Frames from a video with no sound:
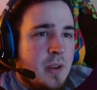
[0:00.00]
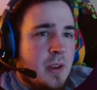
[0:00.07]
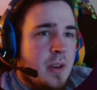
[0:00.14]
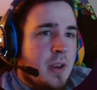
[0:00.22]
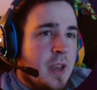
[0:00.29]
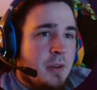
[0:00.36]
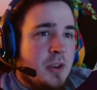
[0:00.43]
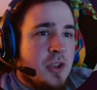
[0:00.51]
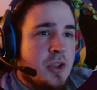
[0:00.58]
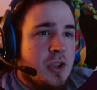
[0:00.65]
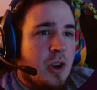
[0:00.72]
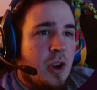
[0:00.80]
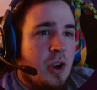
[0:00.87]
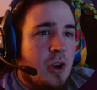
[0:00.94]
Now I just got
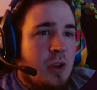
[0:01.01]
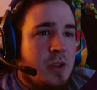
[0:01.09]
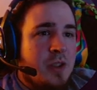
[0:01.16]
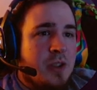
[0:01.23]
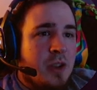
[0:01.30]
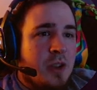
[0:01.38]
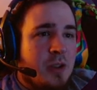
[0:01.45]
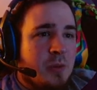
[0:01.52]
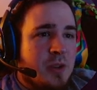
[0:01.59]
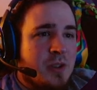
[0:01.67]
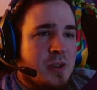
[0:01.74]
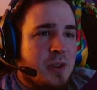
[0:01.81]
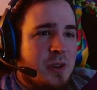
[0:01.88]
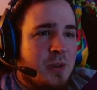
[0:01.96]
all these other ones
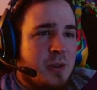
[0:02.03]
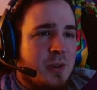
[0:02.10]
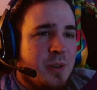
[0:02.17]
to do.